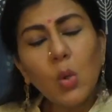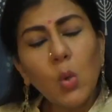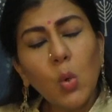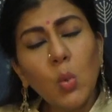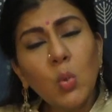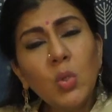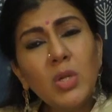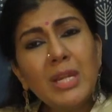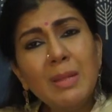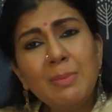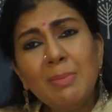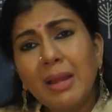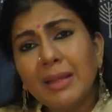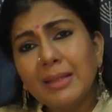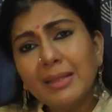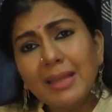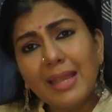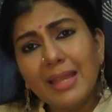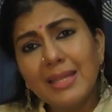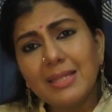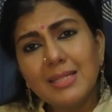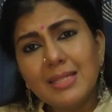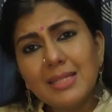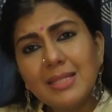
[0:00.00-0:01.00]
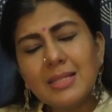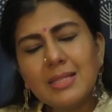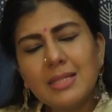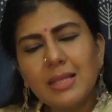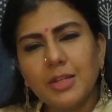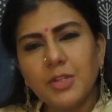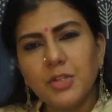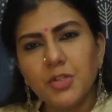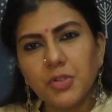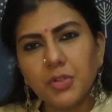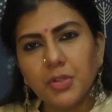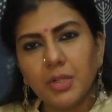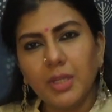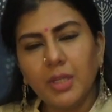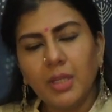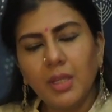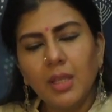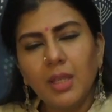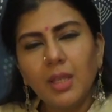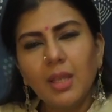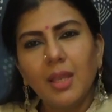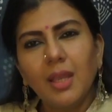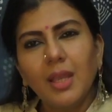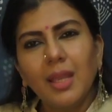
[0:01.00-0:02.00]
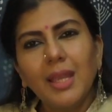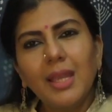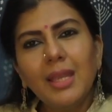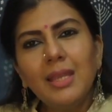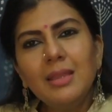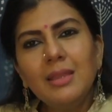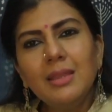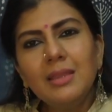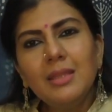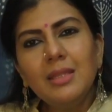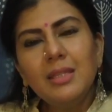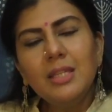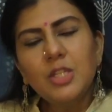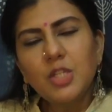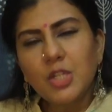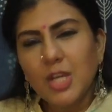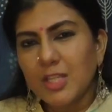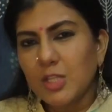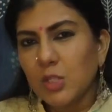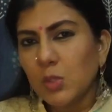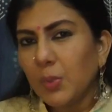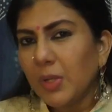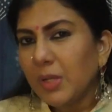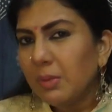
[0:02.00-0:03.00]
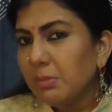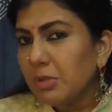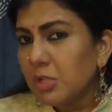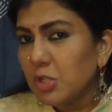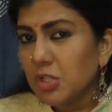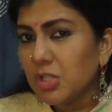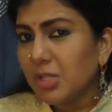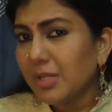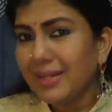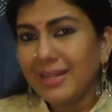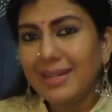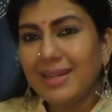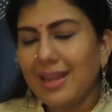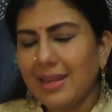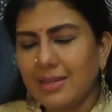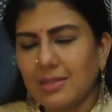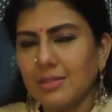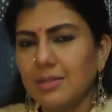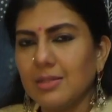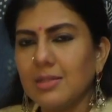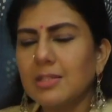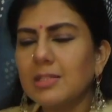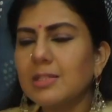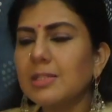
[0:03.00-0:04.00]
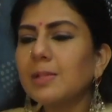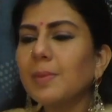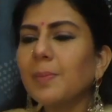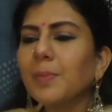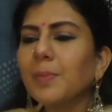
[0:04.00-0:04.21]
only by the 18th century in the Jesuit missionary letters.